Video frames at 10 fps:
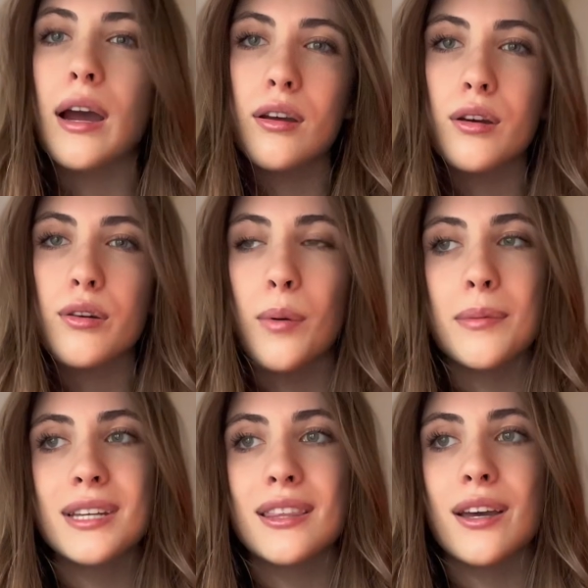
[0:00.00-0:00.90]
I hope
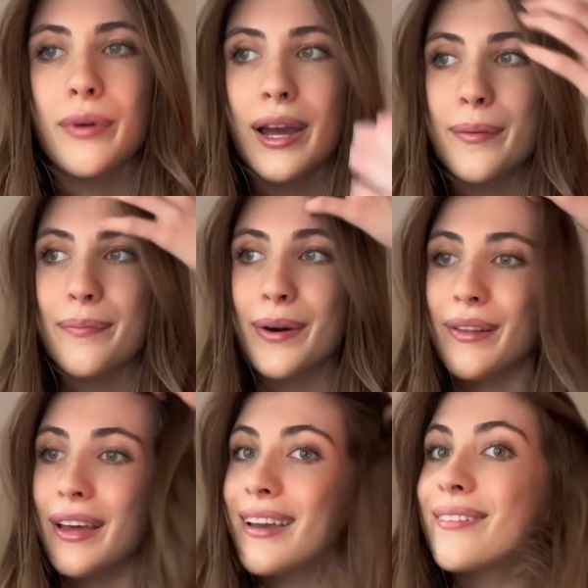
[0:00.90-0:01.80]
I'm saying that right, but
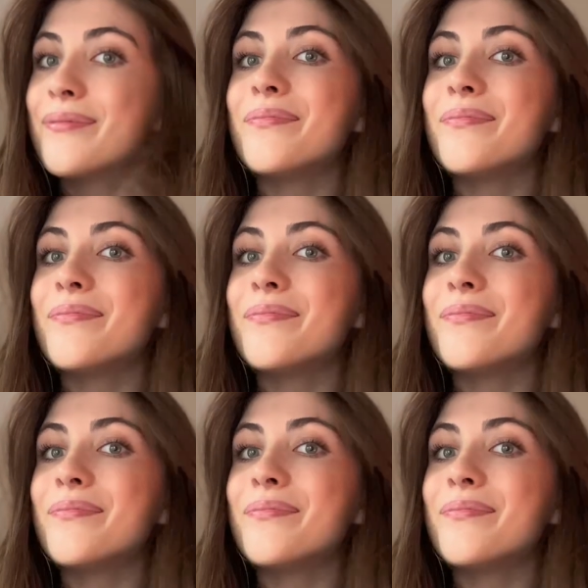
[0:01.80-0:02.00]
like